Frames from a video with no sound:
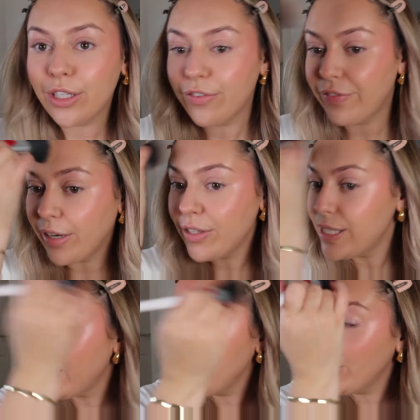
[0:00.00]
you're a fair
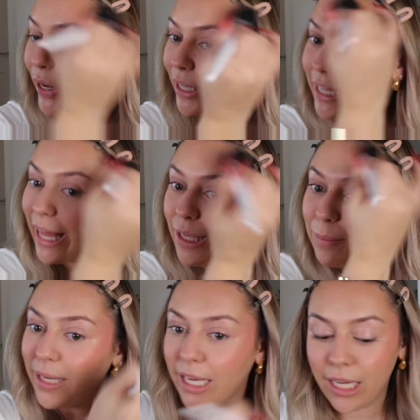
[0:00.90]
skin girly like
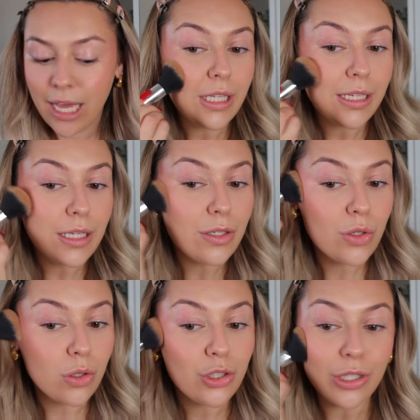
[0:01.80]
me, this is
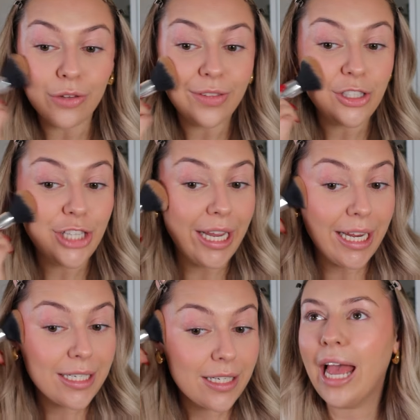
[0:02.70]
such a lovely
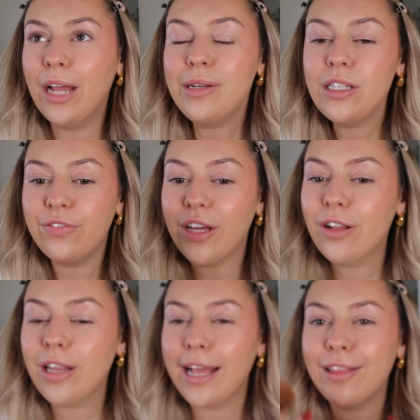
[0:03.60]
shade. I always
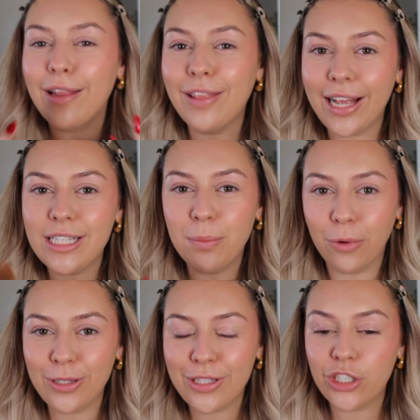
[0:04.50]
feel like the lighter
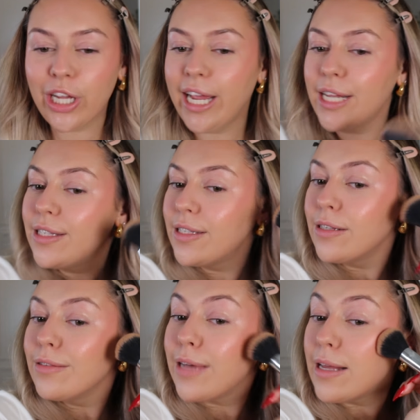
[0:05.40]
bronzer shades
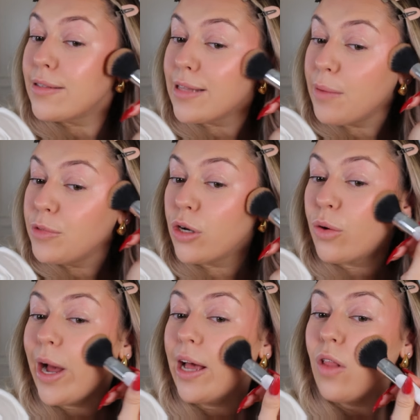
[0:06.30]
get slept on
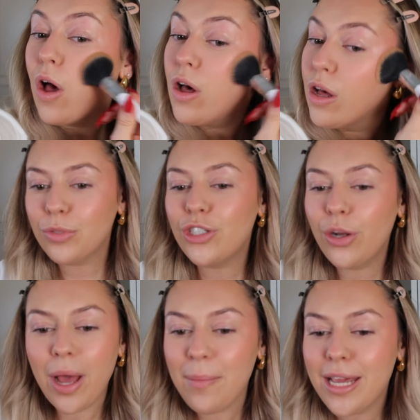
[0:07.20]
quite a lot, but you know
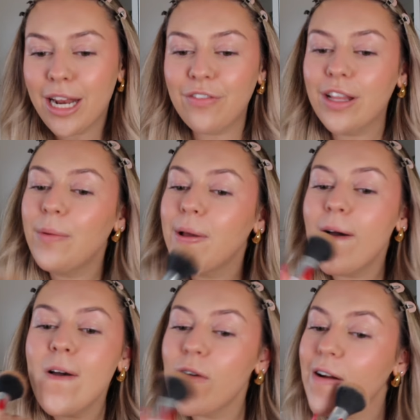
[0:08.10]
what I mean? I feel like we
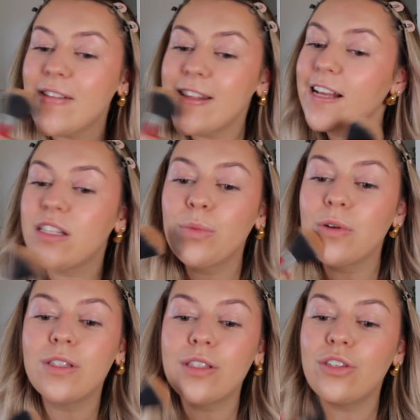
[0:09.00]
all gravitate
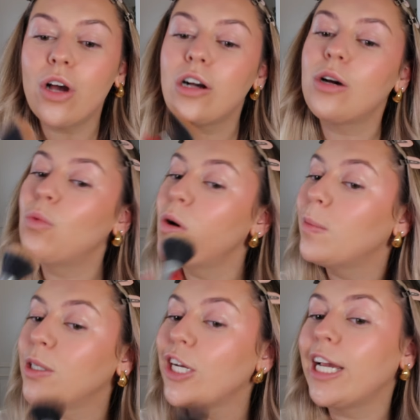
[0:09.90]
towards the darker,
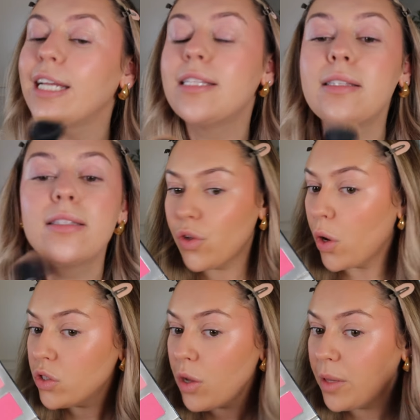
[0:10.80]
warmer shades. So
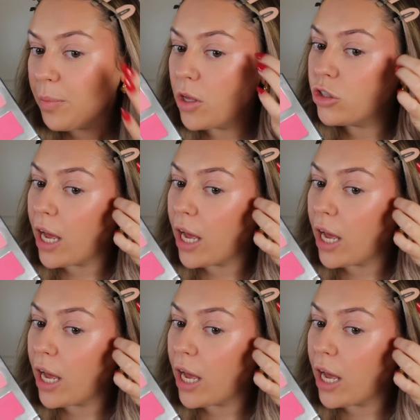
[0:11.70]
on top of the blush,